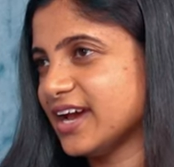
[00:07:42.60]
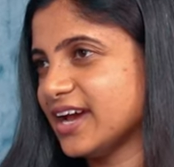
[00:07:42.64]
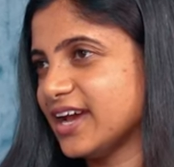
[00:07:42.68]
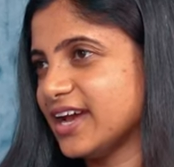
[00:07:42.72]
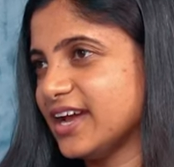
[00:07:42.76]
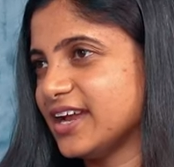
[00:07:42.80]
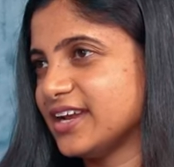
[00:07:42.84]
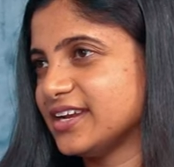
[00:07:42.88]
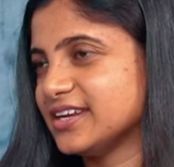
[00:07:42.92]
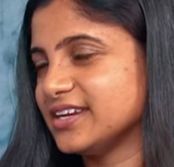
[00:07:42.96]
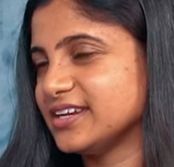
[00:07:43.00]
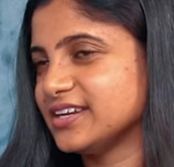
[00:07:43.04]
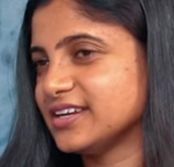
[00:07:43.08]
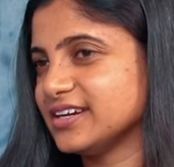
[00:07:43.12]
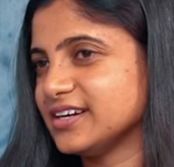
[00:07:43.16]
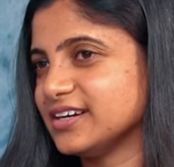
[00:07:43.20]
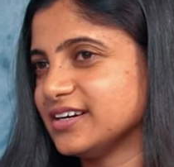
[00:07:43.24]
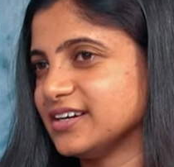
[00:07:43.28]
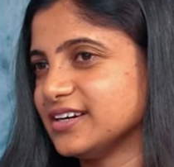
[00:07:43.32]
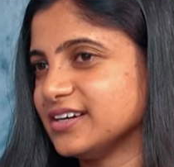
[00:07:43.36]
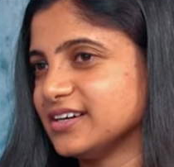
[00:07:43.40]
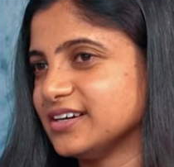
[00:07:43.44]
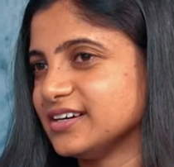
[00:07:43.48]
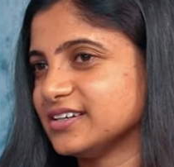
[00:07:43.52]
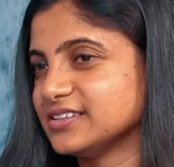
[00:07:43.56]
And
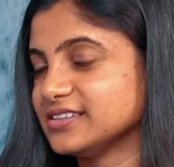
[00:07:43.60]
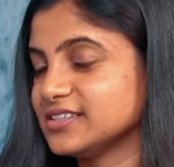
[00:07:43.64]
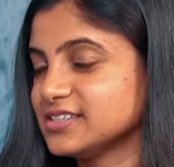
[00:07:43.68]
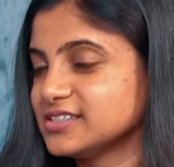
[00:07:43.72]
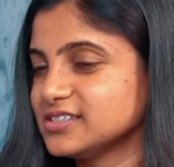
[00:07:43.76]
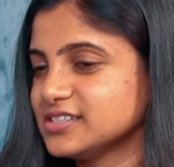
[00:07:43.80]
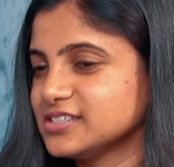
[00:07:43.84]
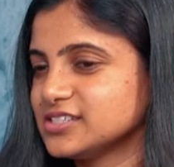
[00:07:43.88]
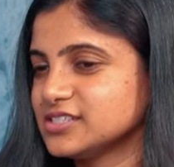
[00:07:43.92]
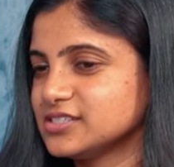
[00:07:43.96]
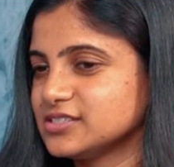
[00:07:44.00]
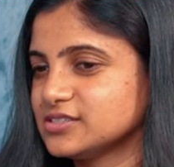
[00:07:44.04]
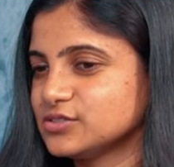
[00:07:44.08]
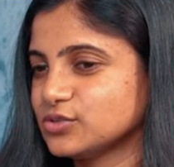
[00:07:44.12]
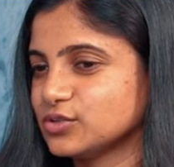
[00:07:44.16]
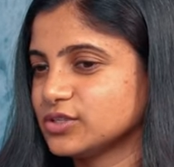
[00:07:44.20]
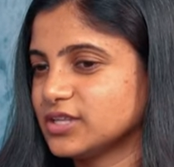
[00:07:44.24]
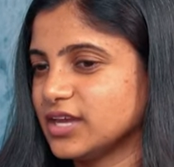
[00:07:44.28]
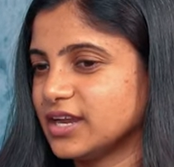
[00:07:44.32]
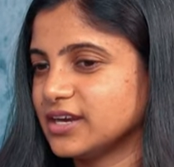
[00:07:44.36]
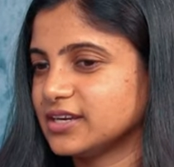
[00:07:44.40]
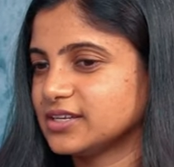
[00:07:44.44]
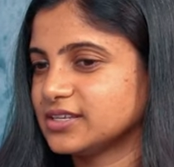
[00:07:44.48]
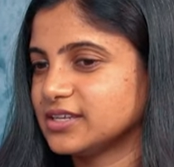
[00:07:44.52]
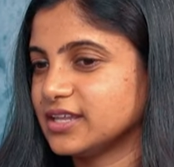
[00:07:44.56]
uh, this is so
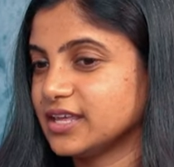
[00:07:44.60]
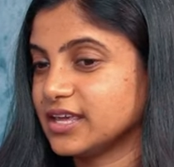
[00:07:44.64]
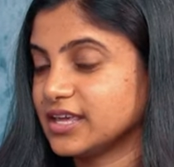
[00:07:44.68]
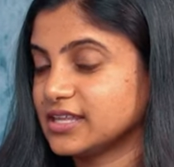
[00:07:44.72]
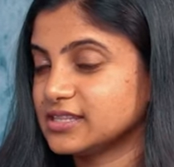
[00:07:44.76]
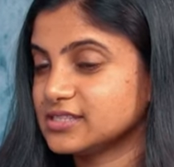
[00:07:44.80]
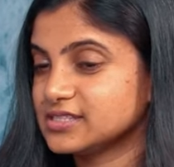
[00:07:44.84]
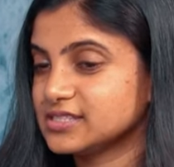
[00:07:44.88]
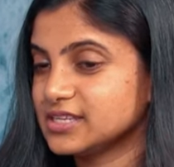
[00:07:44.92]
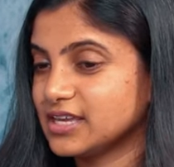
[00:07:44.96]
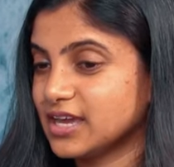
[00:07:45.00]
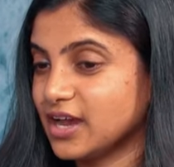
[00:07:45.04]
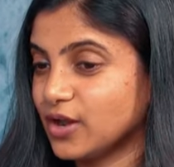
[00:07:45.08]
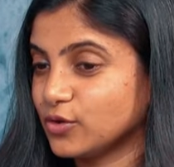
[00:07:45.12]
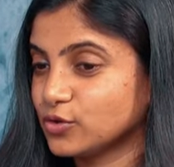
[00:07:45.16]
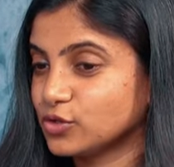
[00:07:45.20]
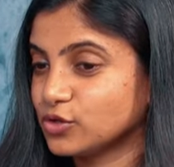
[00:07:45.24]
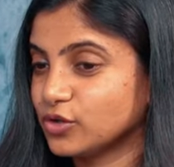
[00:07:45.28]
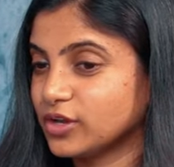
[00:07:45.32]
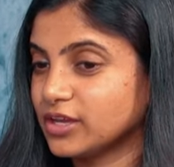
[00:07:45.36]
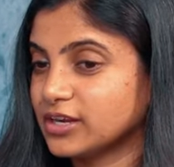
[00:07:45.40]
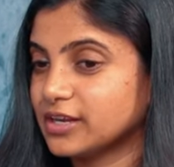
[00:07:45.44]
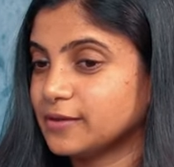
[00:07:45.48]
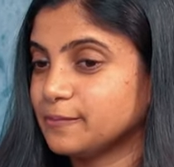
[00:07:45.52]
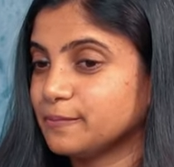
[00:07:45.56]
that they can see how
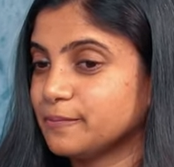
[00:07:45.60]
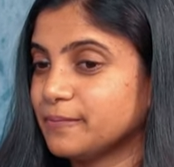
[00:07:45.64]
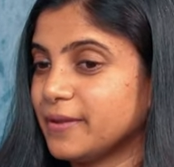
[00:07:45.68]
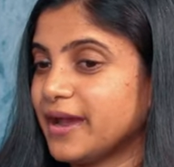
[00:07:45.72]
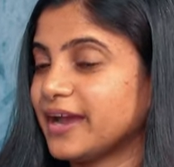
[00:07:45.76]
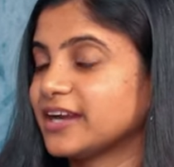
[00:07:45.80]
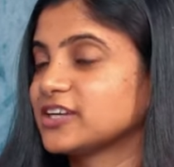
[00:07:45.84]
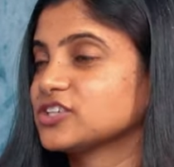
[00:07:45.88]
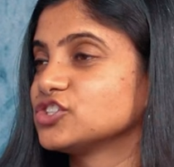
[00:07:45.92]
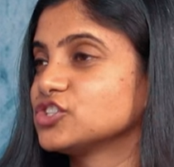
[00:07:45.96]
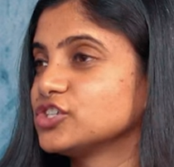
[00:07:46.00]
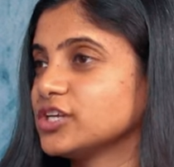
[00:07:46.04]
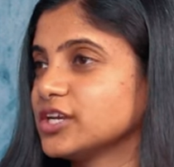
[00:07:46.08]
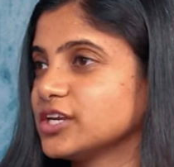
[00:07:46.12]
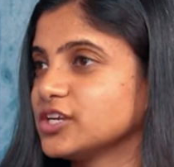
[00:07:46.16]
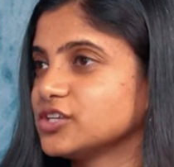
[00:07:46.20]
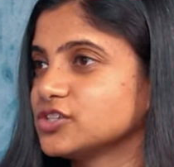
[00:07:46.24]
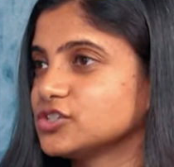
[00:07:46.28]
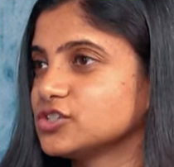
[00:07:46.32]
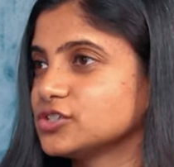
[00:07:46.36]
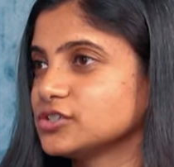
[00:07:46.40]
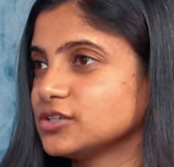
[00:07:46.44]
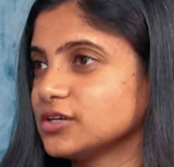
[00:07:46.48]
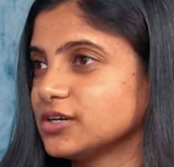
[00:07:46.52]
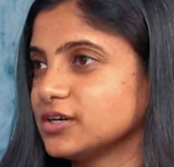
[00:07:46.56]
you can impact
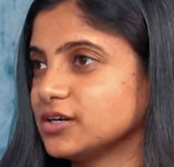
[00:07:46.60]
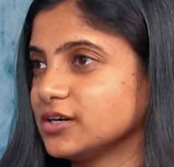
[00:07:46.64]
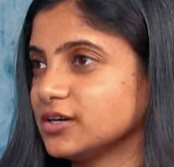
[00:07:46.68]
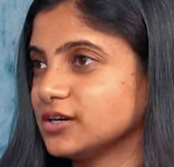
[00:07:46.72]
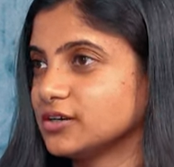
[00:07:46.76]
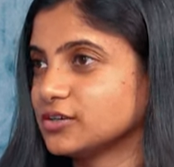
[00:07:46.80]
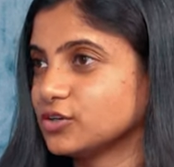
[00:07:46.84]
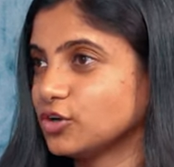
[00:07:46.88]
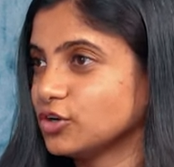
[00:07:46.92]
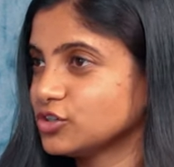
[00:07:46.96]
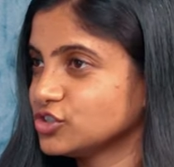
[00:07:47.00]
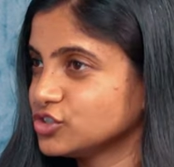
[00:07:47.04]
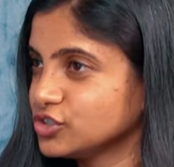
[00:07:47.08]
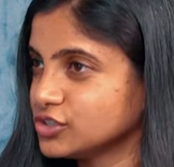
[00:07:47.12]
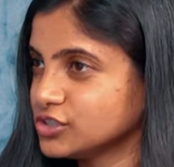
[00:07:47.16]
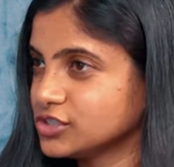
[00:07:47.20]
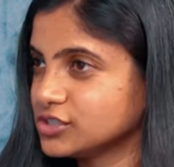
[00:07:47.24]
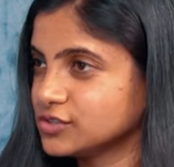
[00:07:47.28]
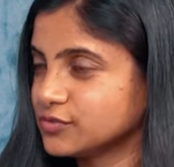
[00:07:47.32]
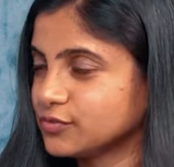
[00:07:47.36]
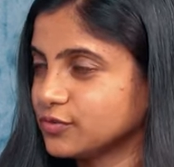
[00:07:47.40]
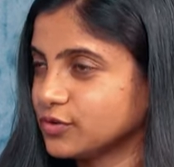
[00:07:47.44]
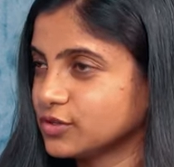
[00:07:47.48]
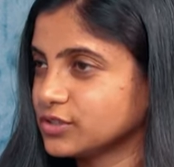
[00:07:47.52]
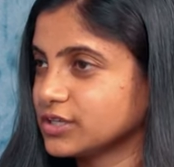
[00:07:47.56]
change, uh, not
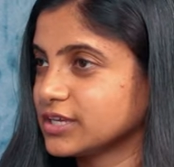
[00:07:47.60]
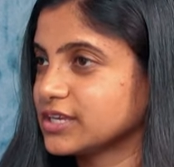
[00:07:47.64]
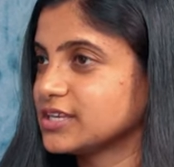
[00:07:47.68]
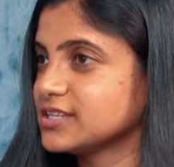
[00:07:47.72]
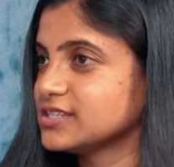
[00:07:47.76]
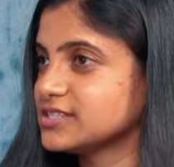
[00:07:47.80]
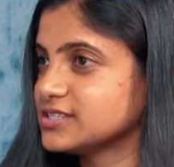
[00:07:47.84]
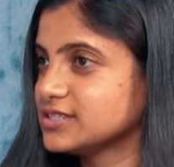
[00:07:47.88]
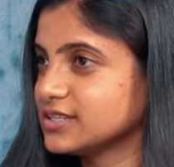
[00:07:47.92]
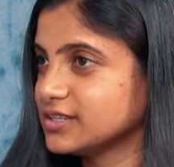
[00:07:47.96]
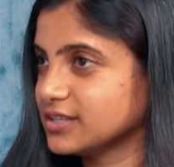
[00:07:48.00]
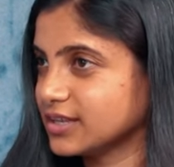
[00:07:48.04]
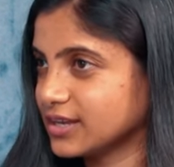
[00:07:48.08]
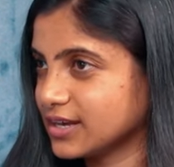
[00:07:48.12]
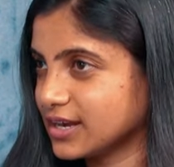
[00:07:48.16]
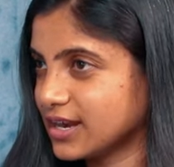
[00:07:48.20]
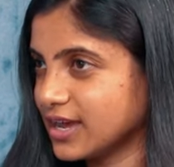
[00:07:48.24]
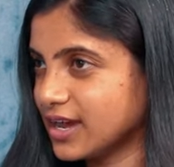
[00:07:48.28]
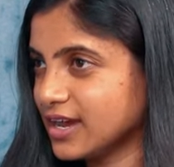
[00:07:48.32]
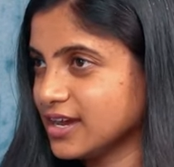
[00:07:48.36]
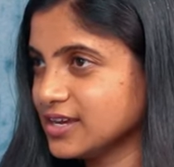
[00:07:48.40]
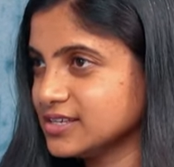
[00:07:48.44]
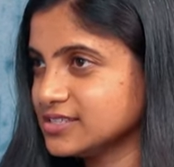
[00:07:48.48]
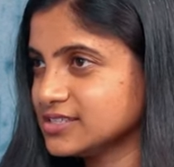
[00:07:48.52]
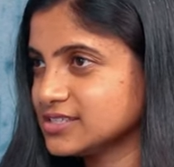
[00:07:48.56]
just for the kids in the
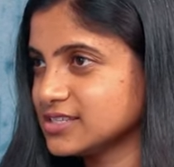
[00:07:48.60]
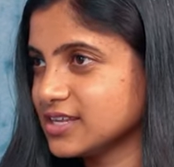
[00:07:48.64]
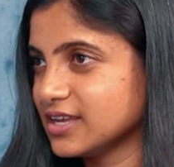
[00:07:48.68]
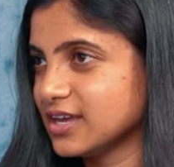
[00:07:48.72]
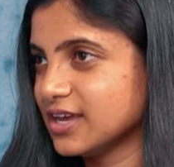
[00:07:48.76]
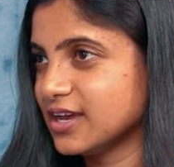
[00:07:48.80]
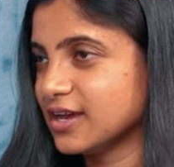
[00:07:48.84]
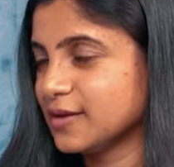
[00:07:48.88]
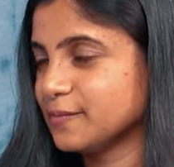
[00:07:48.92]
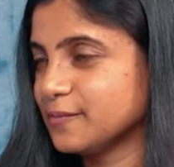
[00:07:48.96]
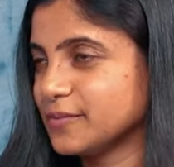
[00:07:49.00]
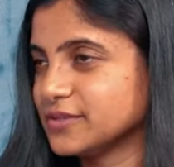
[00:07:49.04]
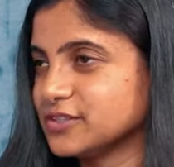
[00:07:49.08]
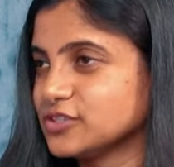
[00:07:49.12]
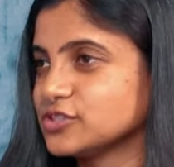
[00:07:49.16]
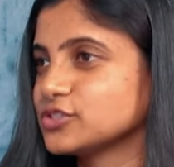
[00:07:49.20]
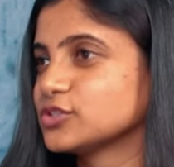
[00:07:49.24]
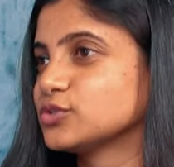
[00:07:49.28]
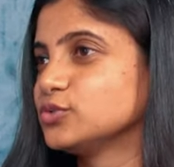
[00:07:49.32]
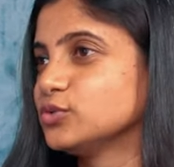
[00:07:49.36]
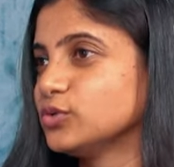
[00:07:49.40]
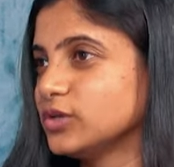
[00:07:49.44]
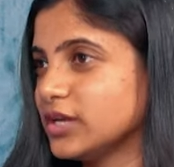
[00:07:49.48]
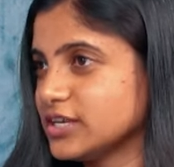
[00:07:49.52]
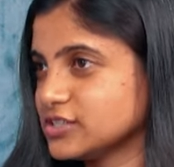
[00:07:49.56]
class, but the
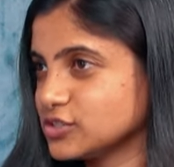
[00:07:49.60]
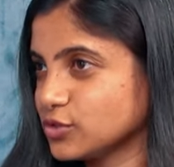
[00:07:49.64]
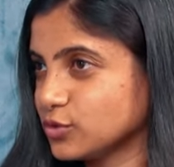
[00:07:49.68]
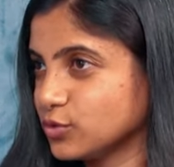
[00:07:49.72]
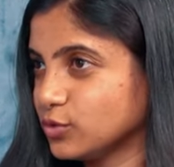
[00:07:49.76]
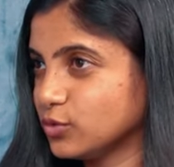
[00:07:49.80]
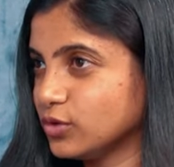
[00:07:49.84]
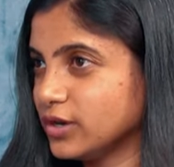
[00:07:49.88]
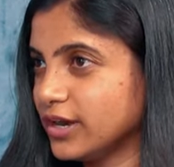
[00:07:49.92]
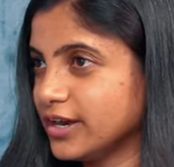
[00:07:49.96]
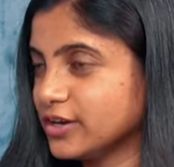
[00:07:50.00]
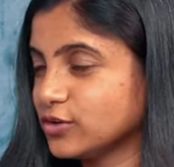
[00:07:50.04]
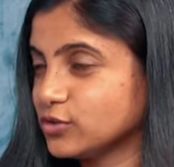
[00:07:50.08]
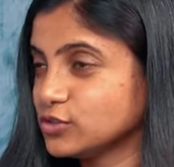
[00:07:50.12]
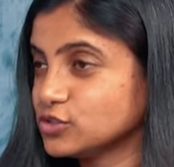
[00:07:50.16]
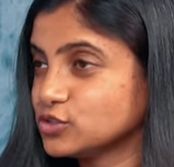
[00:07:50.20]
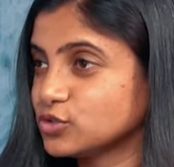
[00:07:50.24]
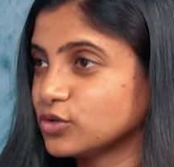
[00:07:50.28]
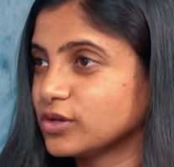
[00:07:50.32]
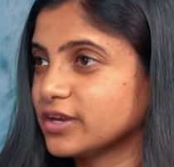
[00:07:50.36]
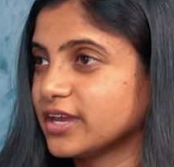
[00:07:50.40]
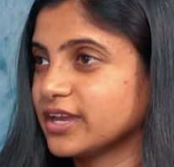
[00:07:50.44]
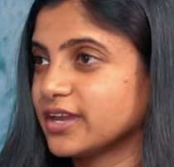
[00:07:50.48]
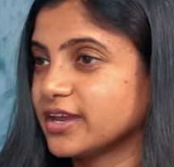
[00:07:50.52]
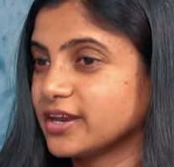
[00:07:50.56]
school as a whole, and
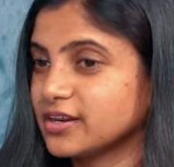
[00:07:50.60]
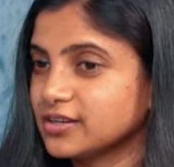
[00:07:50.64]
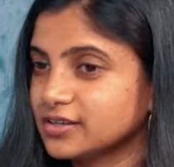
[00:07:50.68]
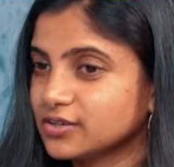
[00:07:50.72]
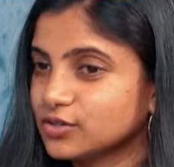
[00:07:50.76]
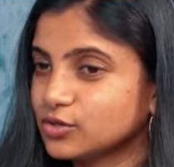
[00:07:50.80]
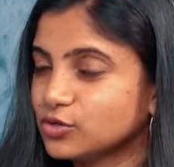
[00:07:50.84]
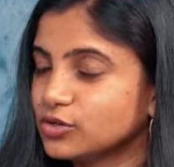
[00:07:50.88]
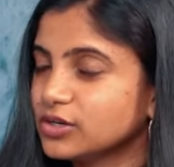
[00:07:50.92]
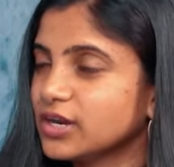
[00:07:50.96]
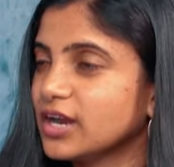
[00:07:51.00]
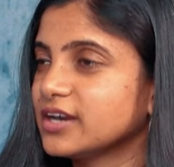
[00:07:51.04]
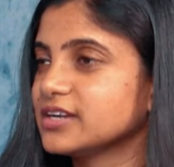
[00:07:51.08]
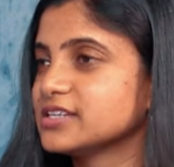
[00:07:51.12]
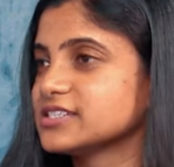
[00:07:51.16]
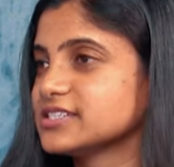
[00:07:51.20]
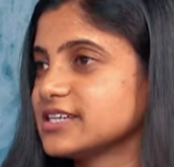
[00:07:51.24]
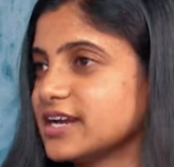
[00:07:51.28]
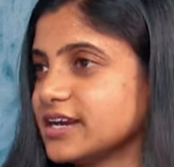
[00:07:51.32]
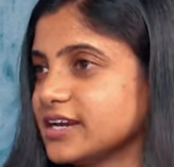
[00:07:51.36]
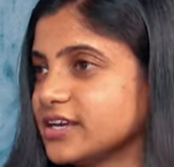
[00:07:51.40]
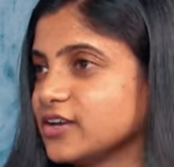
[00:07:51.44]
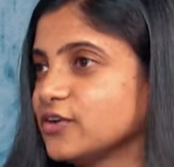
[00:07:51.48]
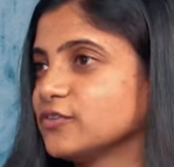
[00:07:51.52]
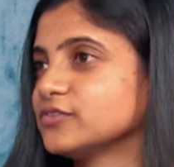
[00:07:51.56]
also get a good
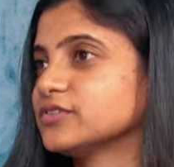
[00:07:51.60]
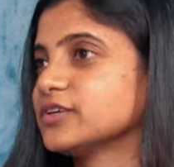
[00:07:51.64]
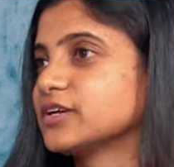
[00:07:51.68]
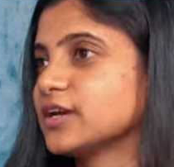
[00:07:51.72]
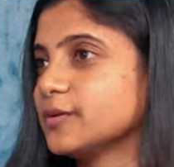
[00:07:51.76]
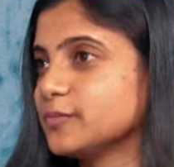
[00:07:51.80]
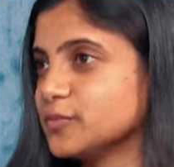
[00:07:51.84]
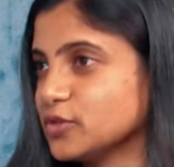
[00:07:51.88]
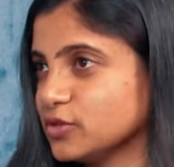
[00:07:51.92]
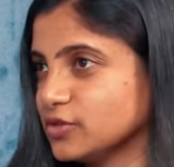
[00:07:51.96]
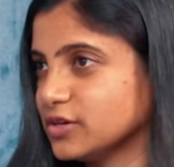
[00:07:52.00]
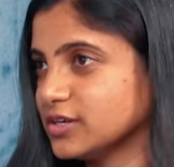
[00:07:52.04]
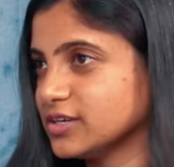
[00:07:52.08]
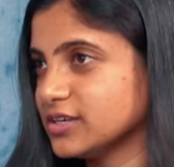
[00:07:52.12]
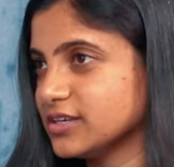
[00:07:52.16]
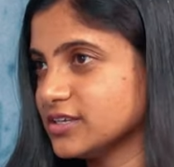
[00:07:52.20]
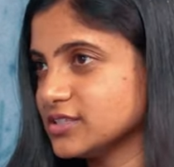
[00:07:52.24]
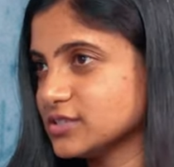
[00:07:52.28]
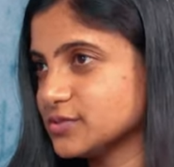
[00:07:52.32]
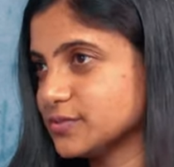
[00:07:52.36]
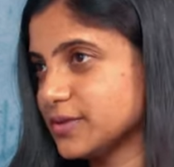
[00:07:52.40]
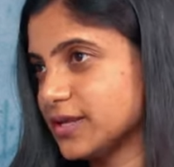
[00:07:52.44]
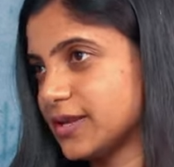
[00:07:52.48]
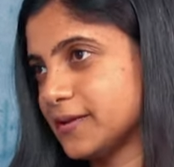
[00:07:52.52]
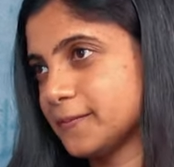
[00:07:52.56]
understanding of the community
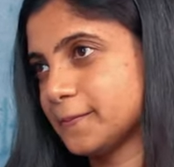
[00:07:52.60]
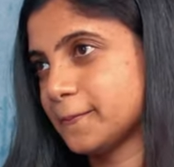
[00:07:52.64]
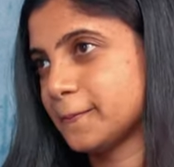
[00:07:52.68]
as well.